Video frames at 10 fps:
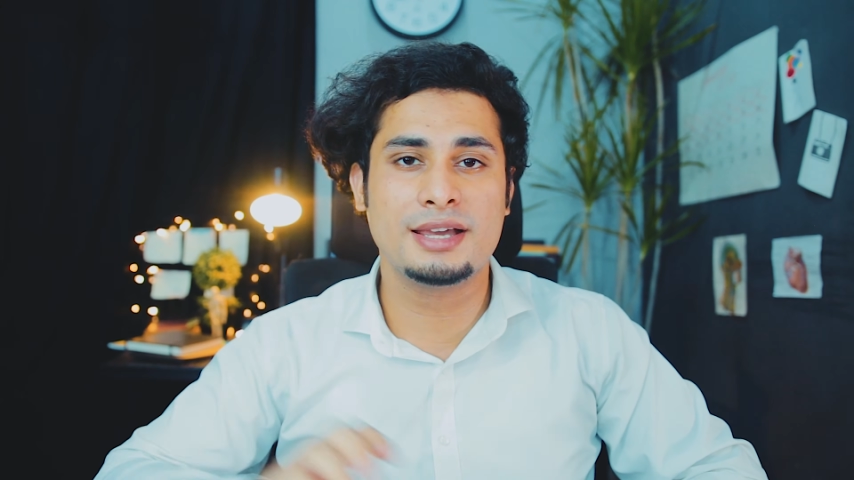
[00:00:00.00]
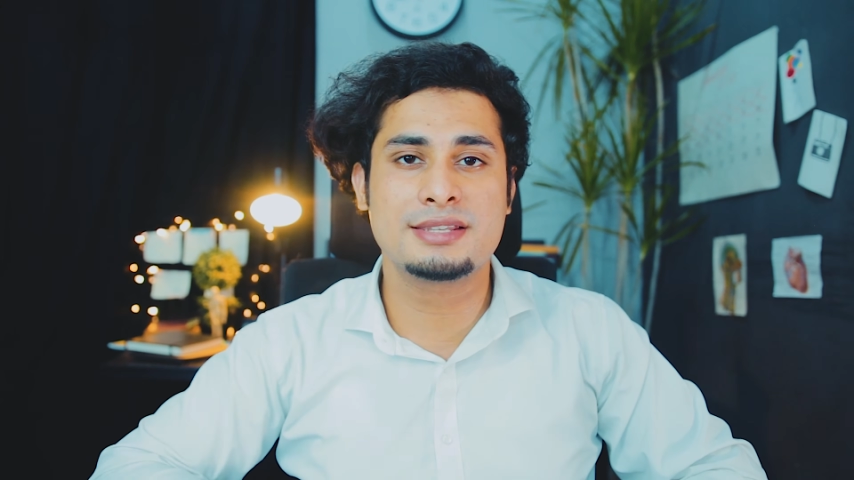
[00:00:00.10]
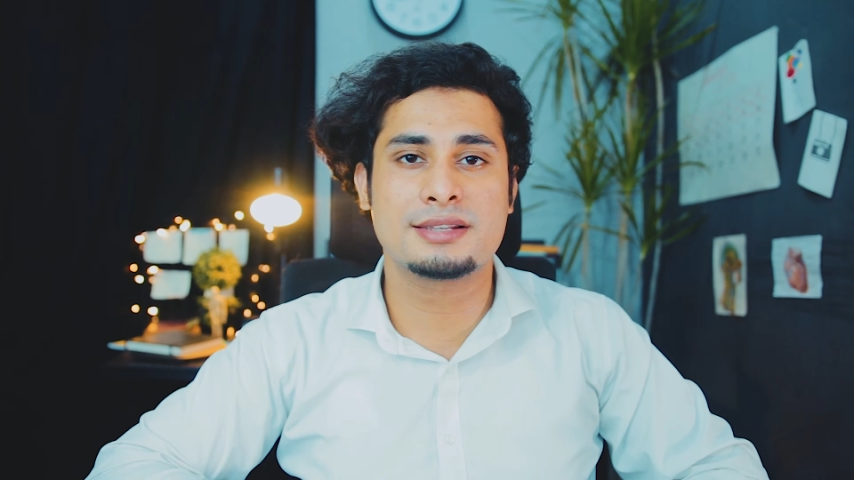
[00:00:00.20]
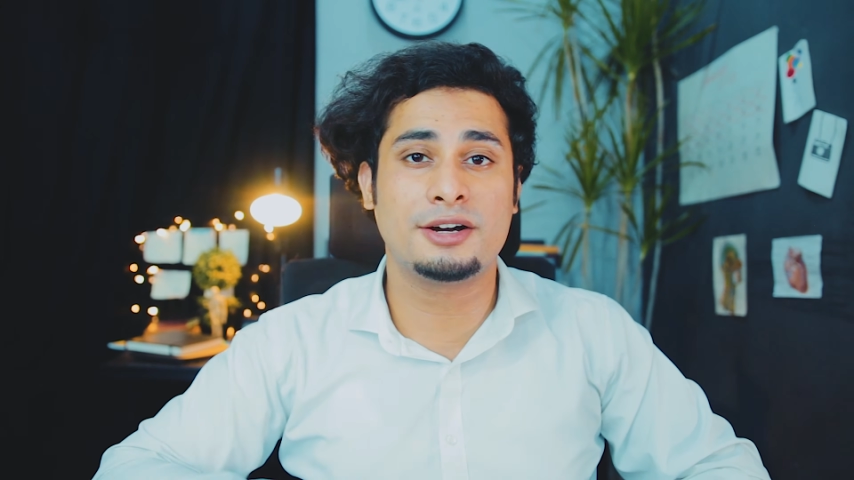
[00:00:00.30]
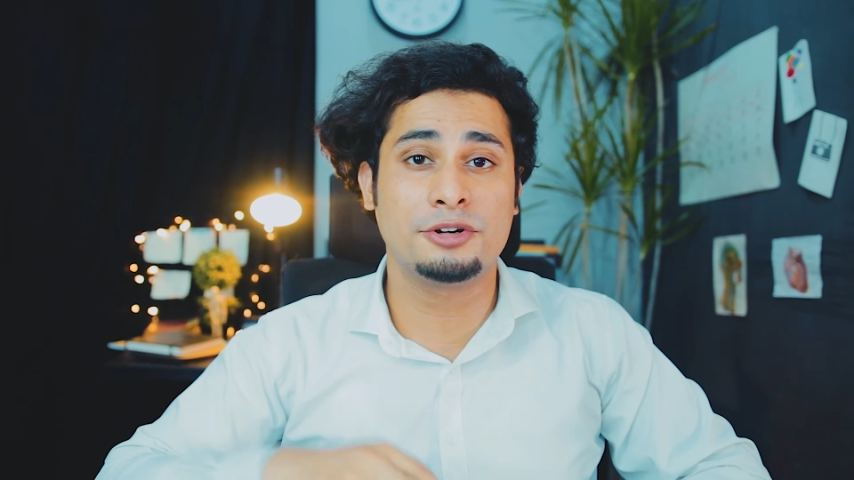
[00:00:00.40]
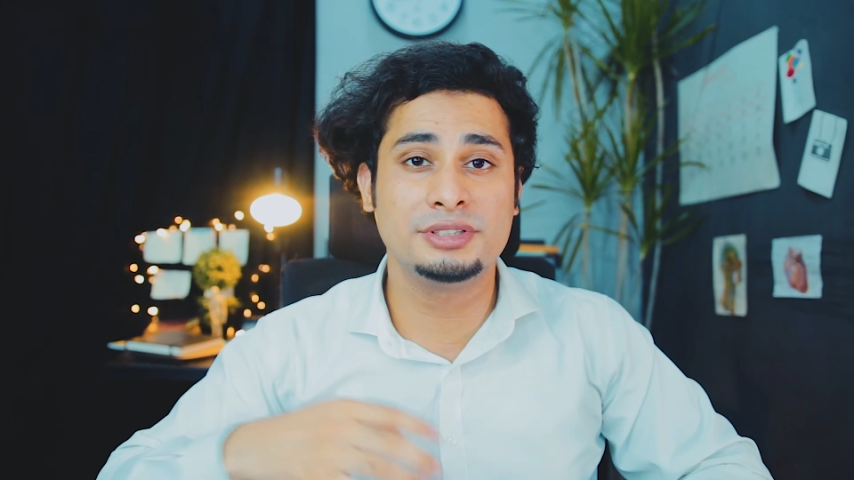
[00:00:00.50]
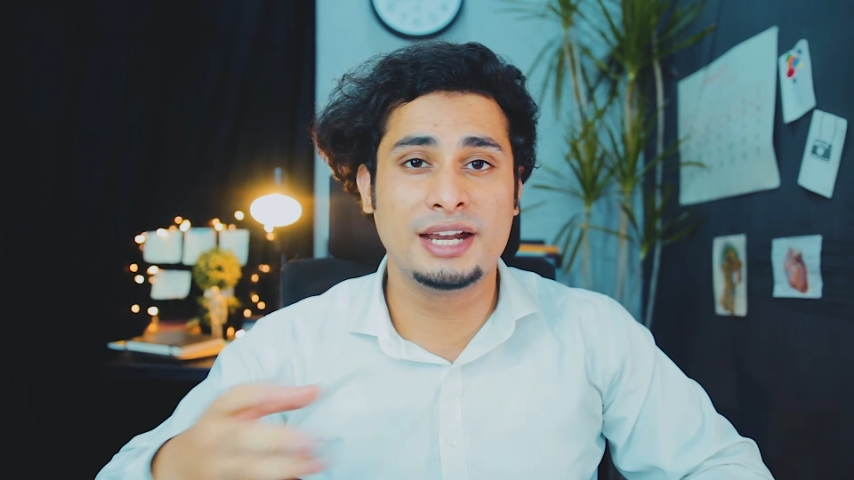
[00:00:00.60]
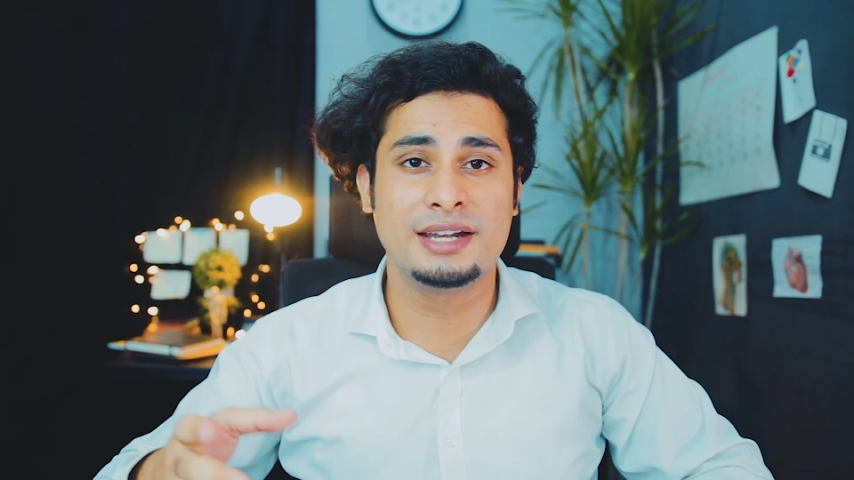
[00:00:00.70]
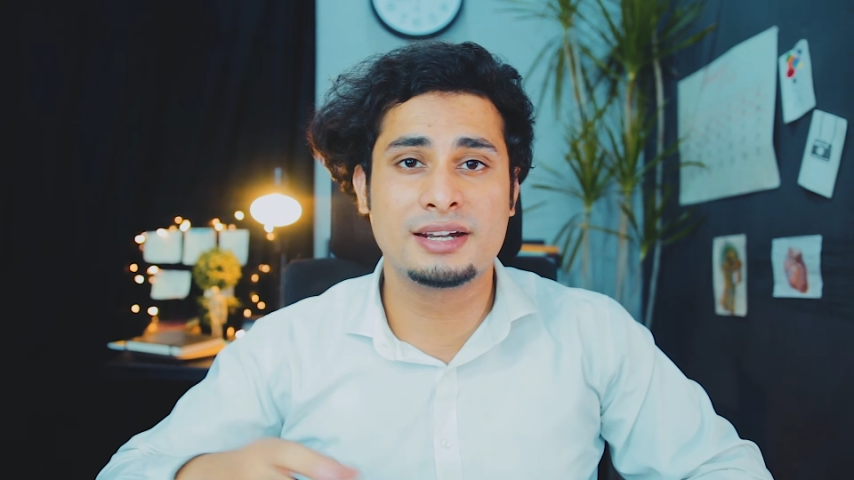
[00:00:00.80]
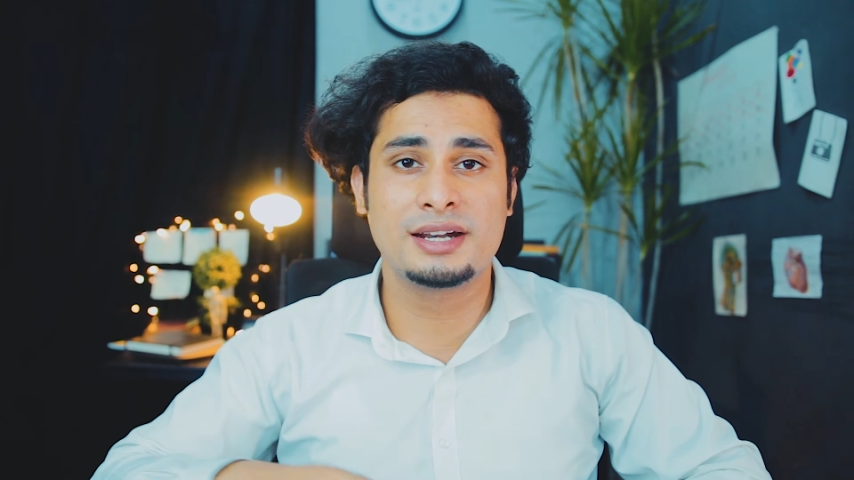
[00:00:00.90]
I saw on
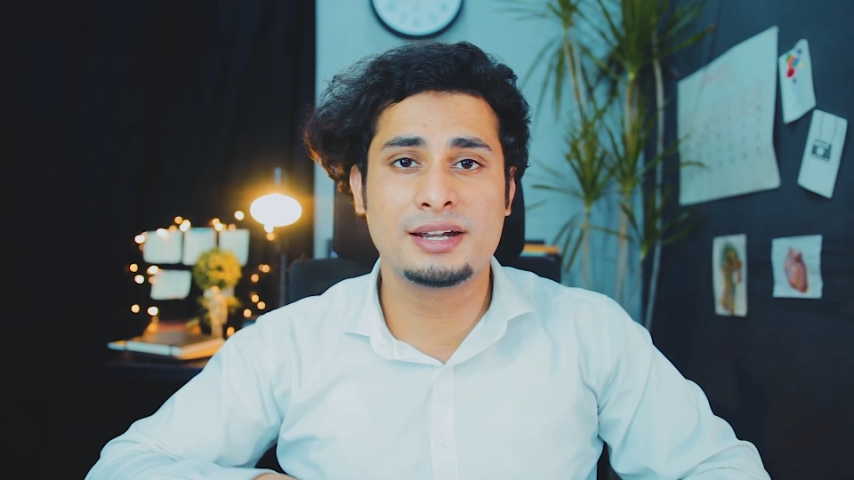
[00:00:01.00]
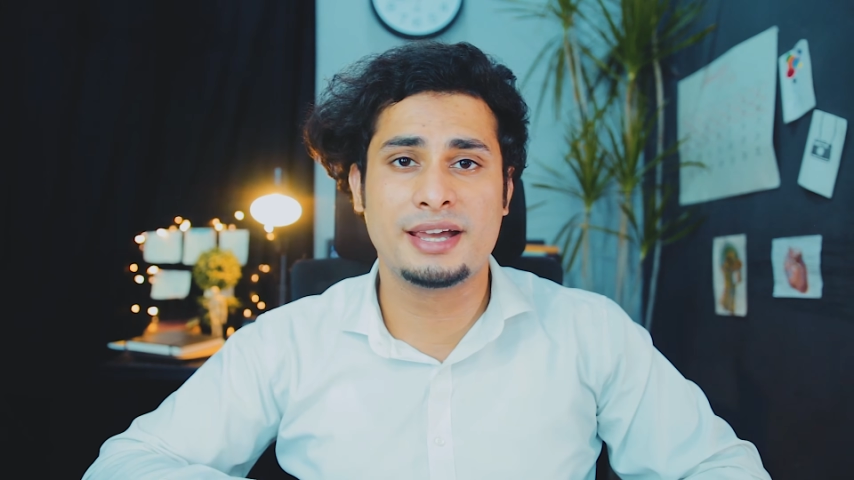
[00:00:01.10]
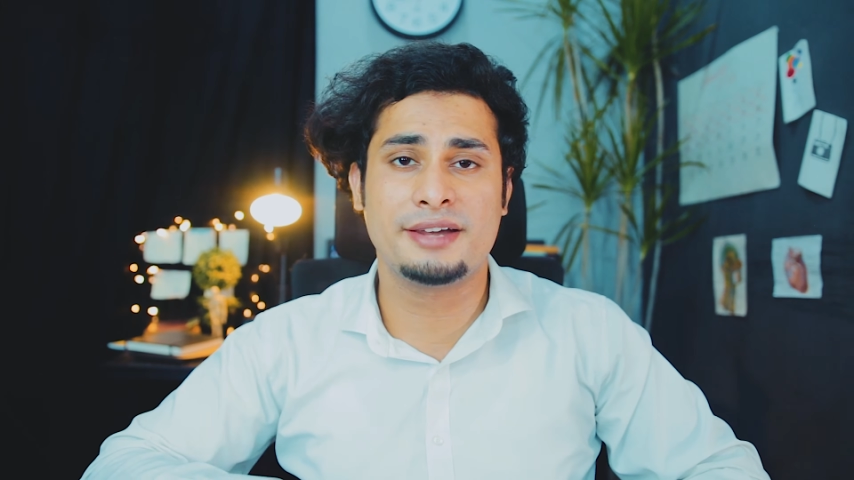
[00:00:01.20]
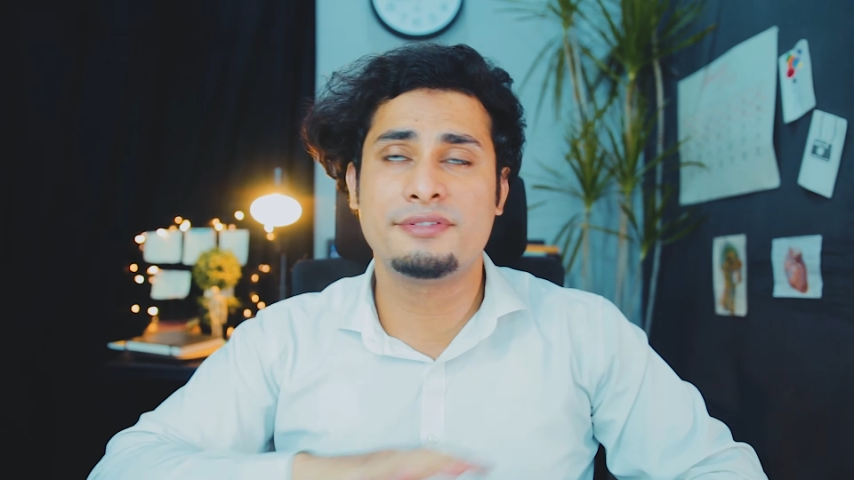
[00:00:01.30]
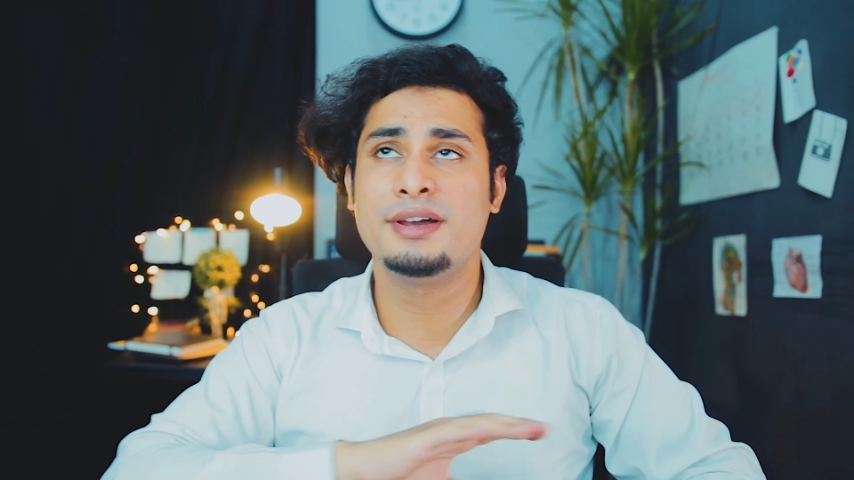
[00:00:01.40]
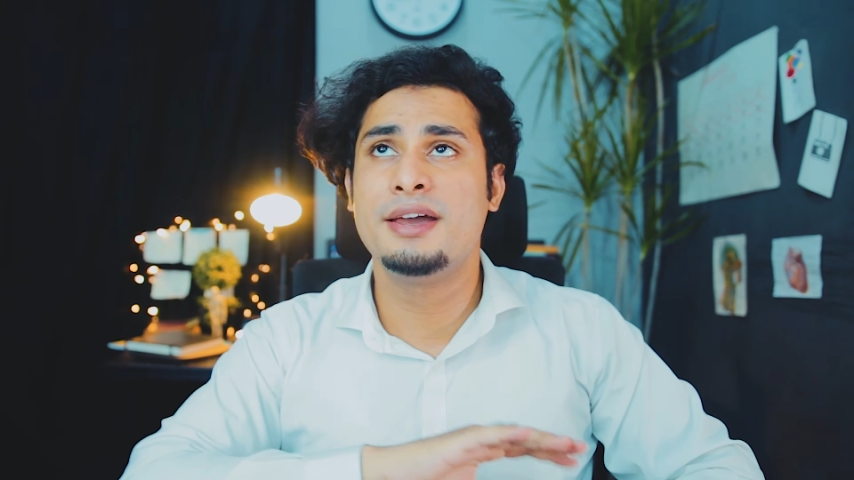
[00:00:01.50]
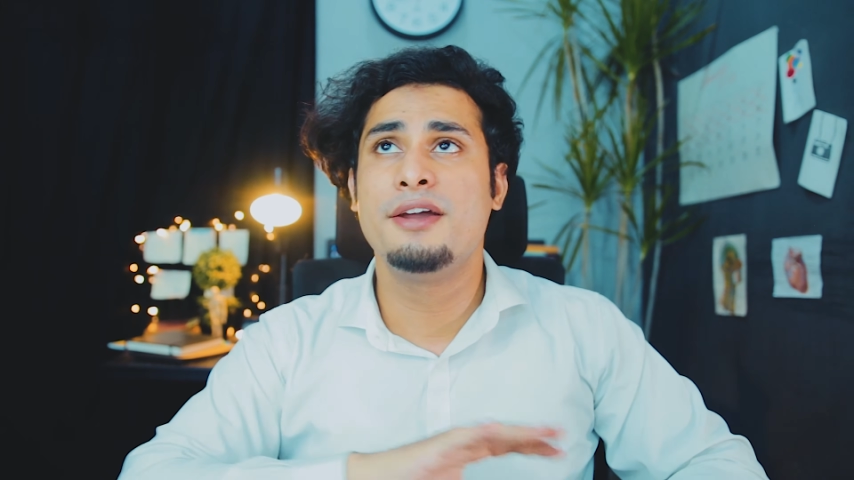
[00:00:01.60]
the internet have